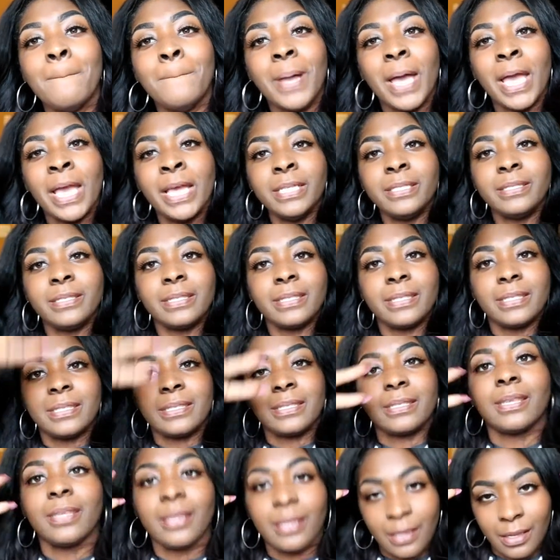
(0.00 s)

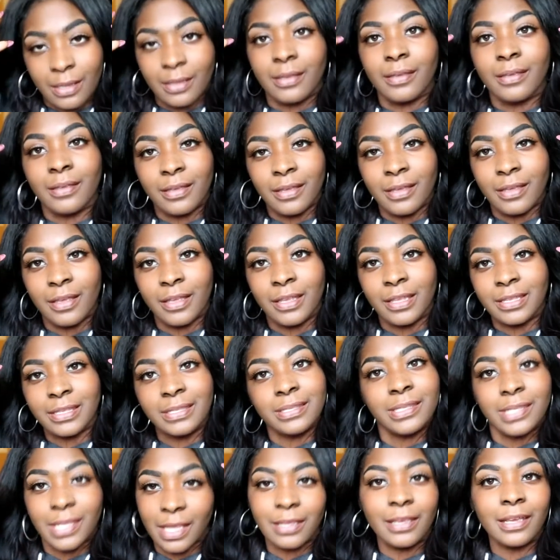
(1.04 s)
Peace.
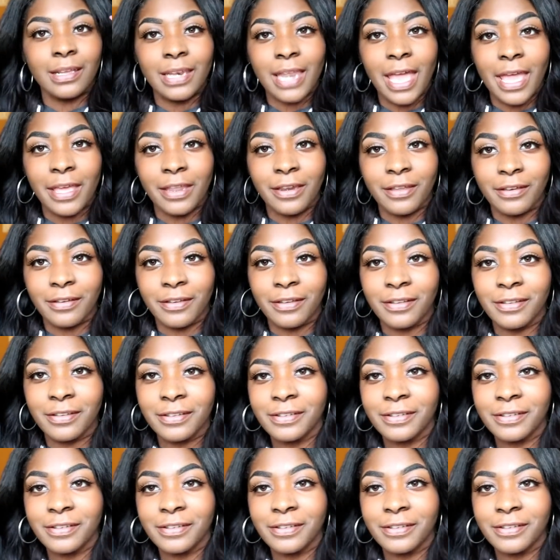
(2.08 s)
See you later.